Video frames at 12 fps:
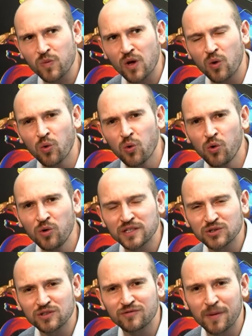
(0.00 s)
all
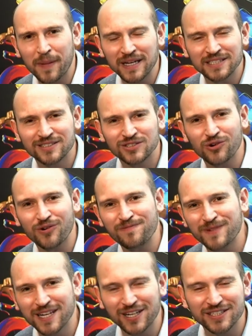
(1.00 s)
the best sort
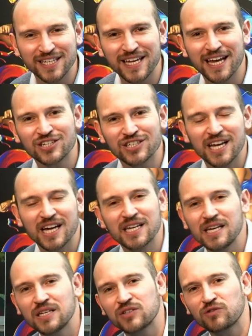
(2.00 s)
of cutting edge
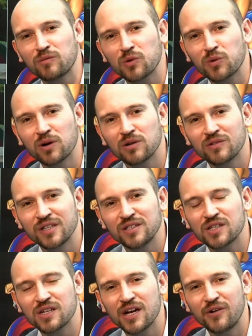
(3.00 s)
techniques from the world of
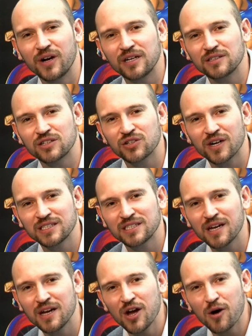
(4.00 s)
engineering to try to
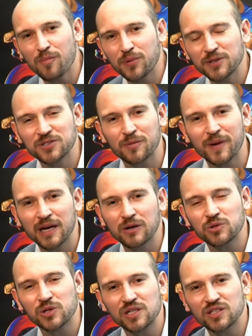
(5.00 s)
push the
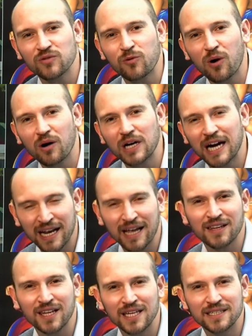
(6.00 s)
boundaries of what an
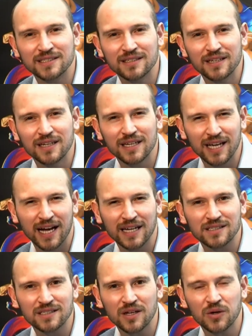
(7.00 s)
athlete
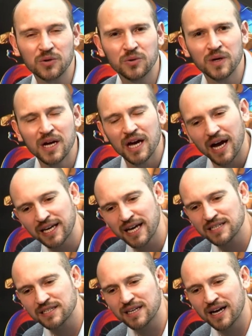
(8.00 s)
can do. I
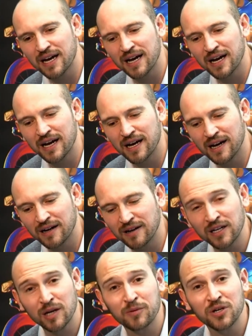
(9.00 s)
guess
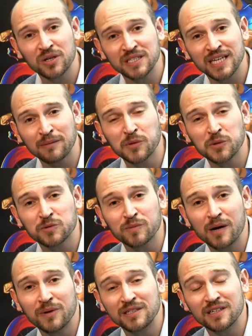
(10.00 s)
a couple of good examples
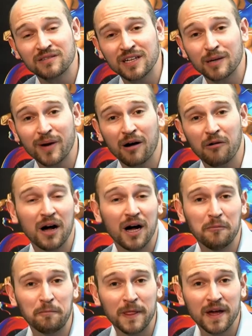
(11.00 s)
might be to think about
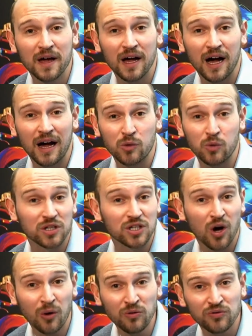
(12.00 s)
the world of
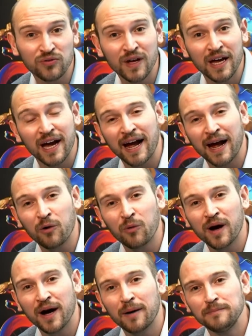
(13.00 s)
golf,
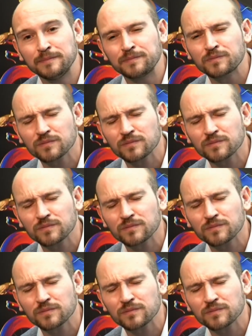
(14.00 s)
how